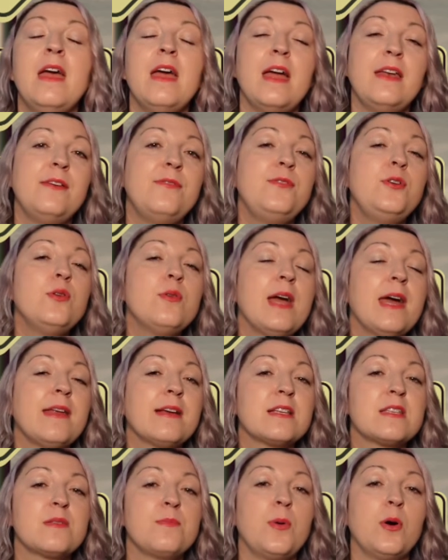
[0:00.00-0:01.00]
And if you get
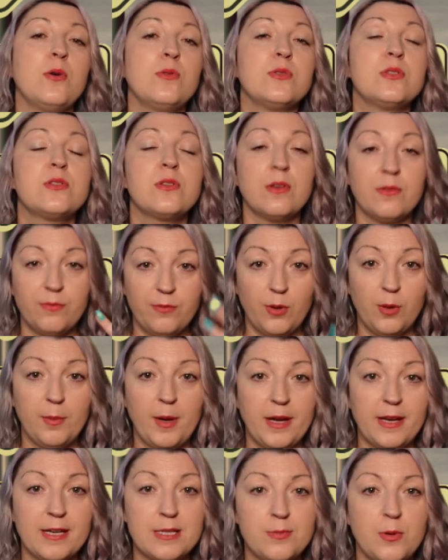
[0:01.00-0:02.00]
exposed, full
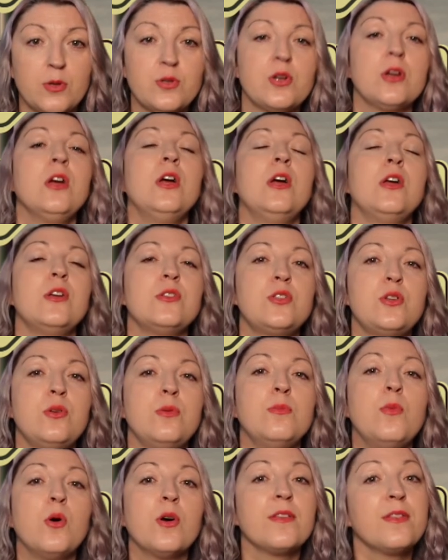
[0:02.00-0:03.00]
body exposure, to
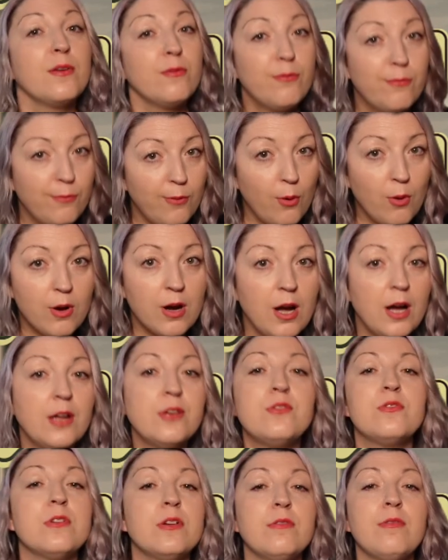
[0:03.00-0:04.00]
more than
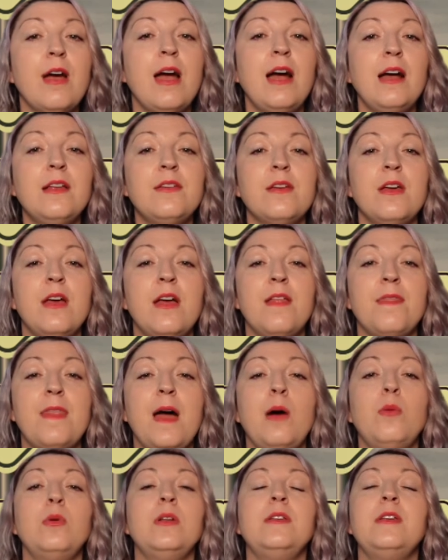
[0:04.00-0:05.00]
400 rad,
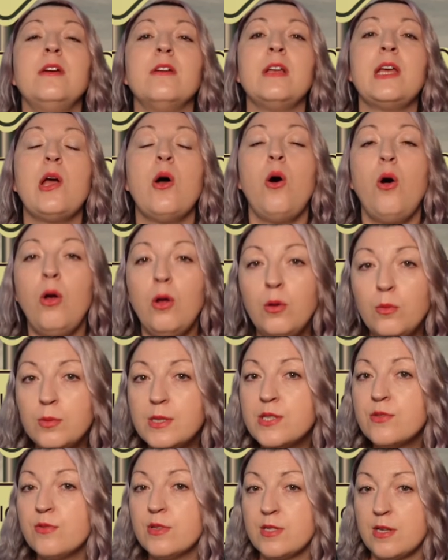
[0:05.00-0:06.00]
that will nearly
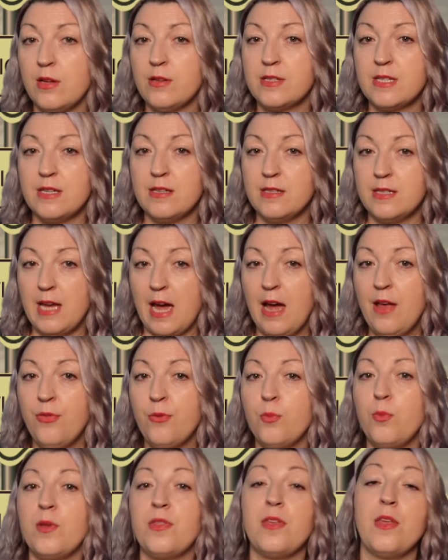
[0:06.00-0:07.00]
always result in
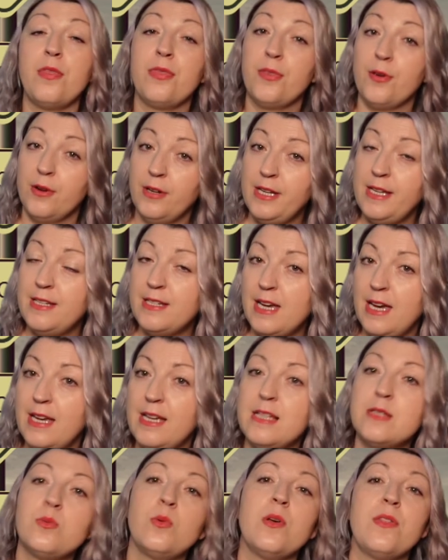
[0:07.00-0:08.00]
death within 30
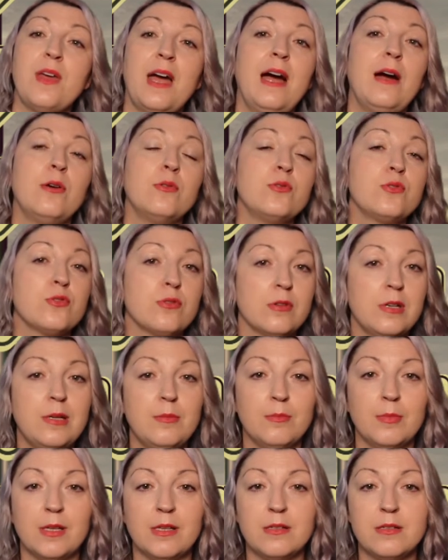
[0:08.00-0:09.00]
days without
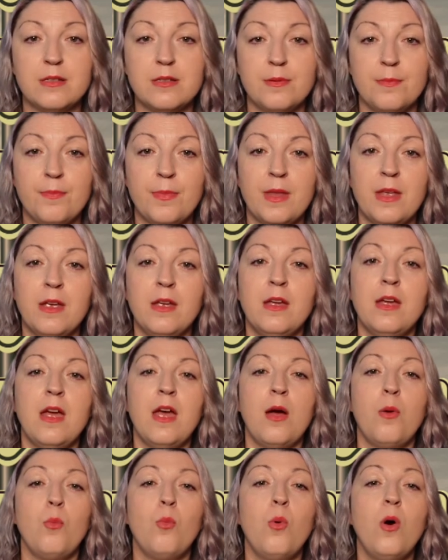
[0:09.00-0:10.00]
treatment.
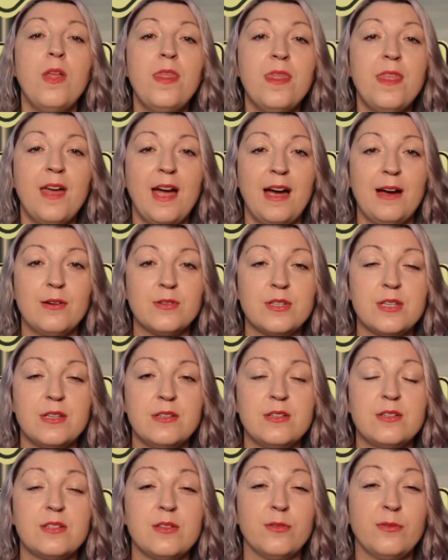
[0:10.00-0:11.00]

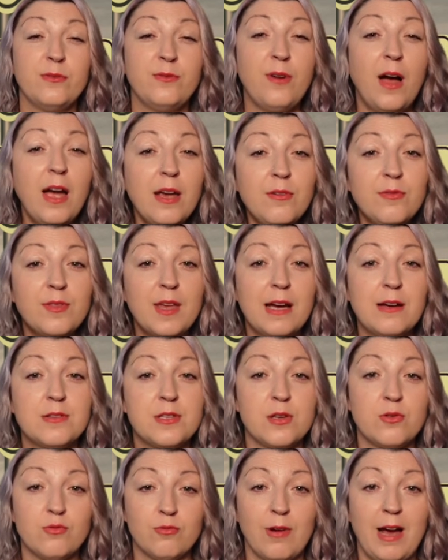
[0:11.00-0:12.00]
1,000 to
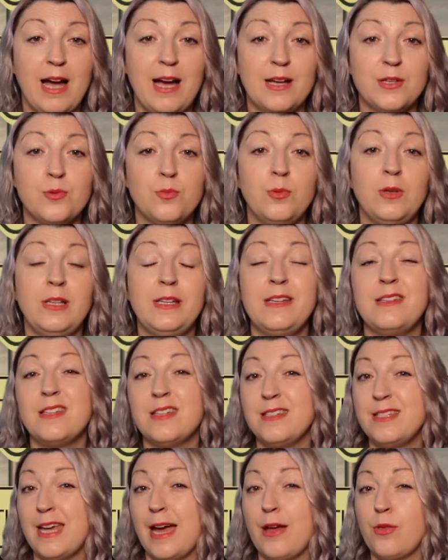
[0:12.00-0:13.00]
5,000 rad will lead
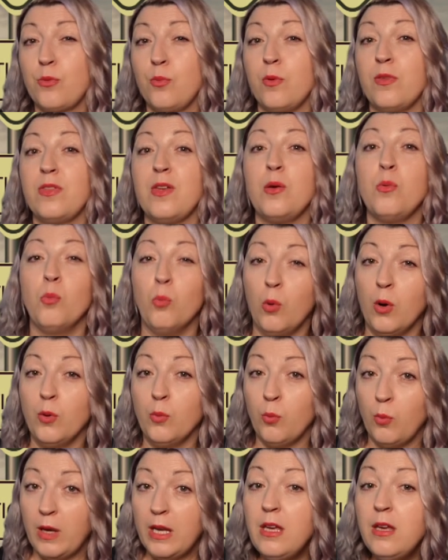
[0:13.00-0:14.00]
to death within
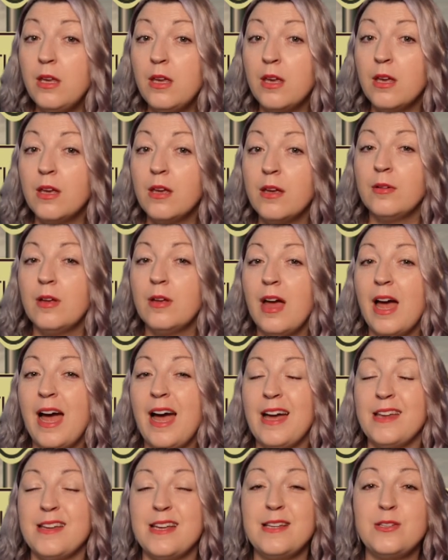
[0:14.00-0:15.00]
1 week,
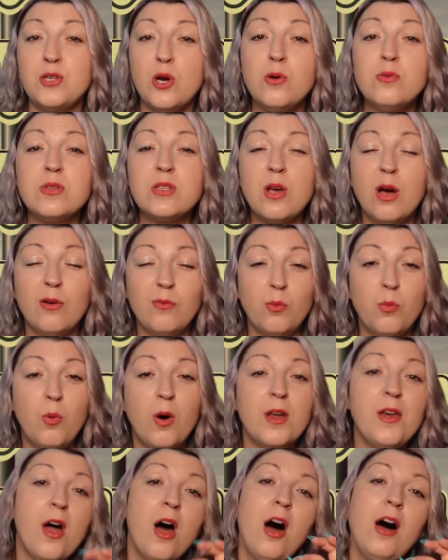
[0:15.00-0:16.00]
and a dose of
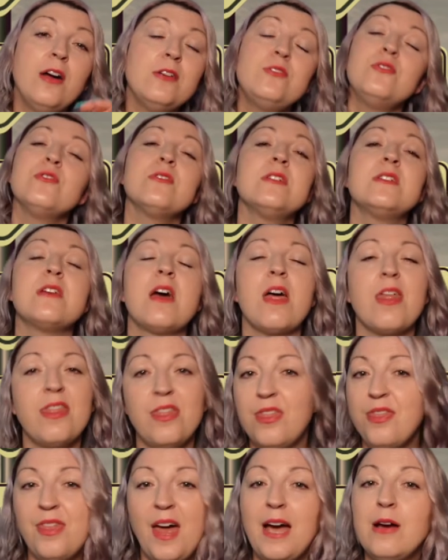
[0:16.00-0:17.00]

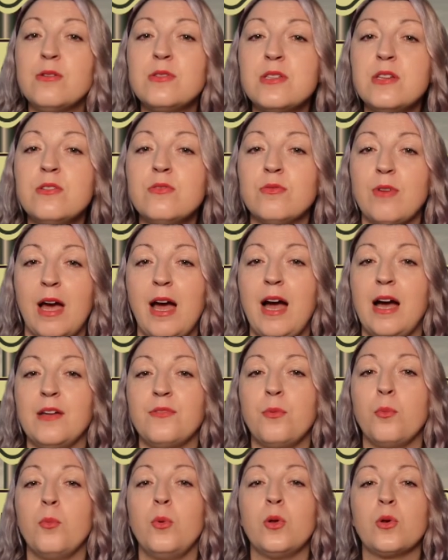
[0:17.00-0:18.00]
100,000
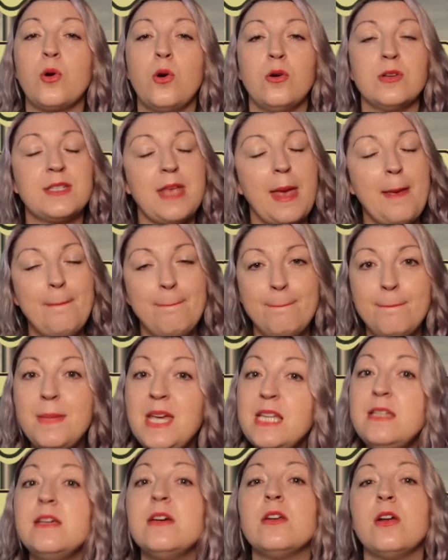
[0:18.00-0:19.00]
rad will cause
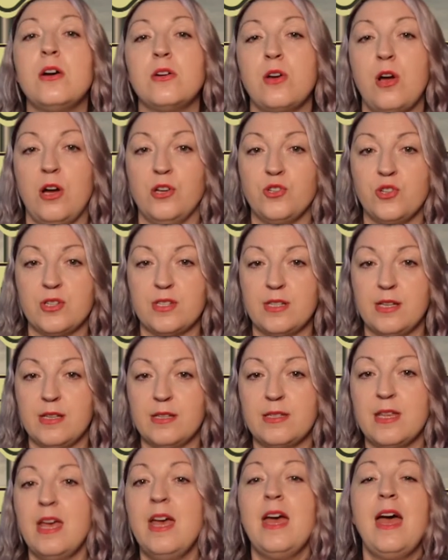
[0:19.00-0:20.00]
immediate
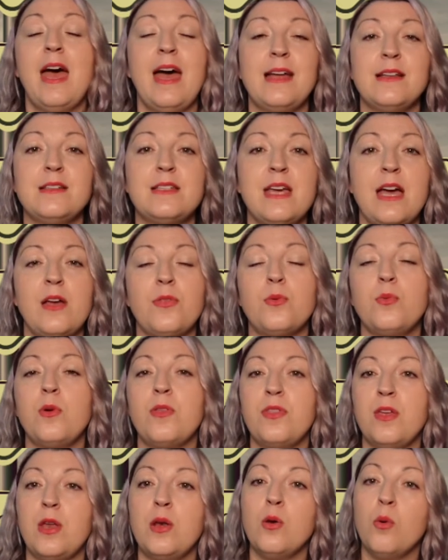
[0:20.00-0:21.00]
unconsciousness and death
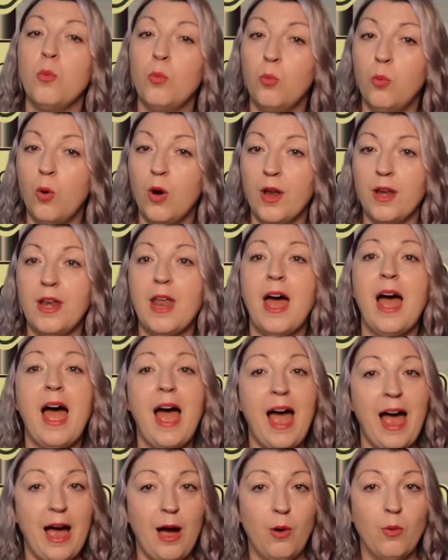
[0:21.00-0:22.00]
within 1
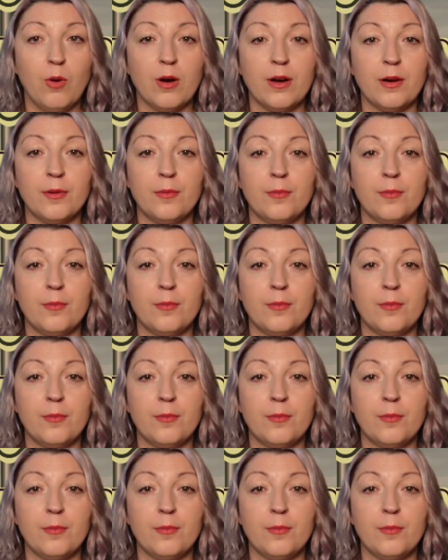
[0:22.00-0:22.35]
hour.